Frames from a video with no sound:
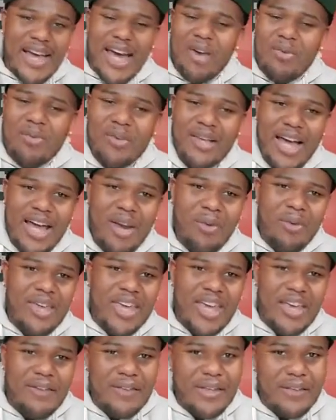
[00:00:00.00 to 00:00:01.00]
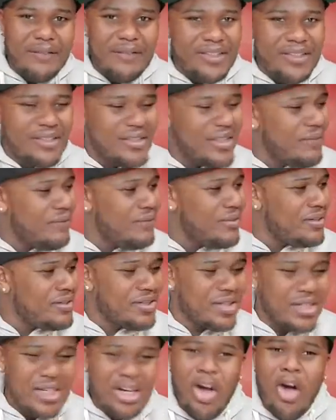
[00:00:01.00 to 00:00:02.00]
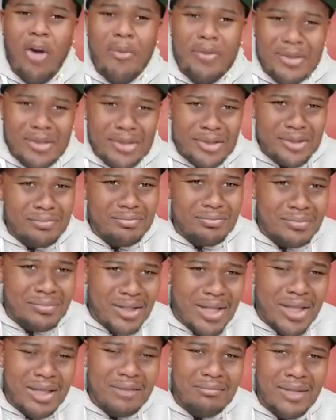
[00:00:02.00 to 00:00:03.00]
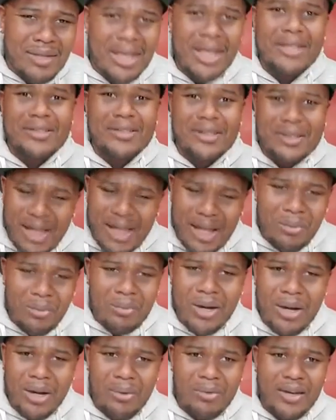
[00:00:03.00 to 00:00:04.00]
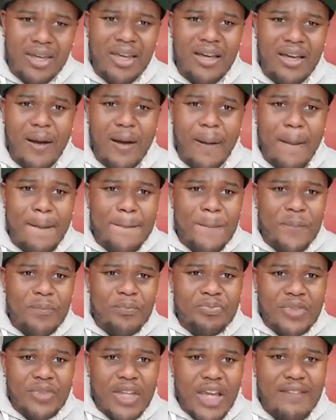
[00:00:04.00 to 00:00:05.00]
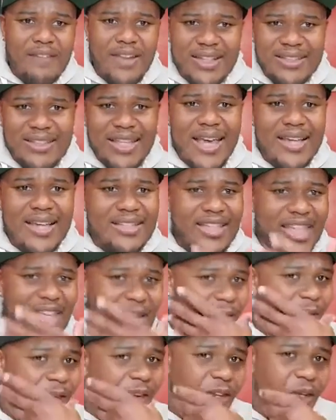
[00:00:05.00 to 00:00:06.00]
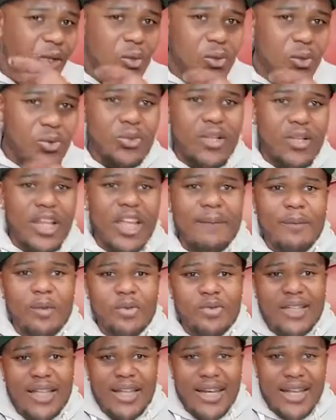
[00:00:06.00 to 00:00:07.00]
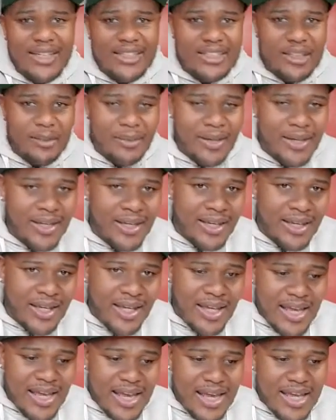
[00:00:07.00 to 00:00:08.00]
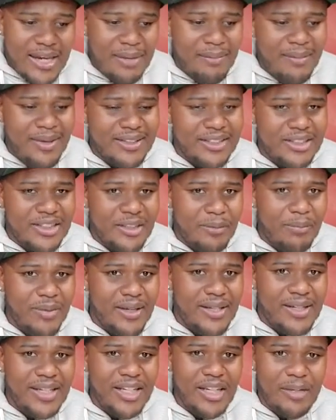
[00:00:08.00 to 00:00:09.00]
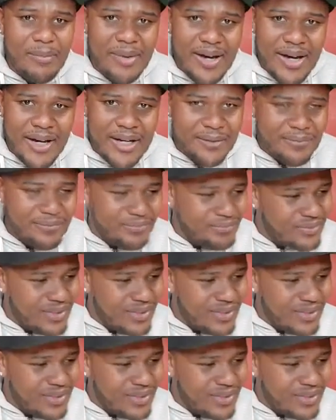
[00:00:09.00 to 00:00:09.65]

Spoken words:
I don't care if it's the garbage exit. I don't care. If that's the exit he want to use, you let him use that exit, man. And they made such a big deal about it.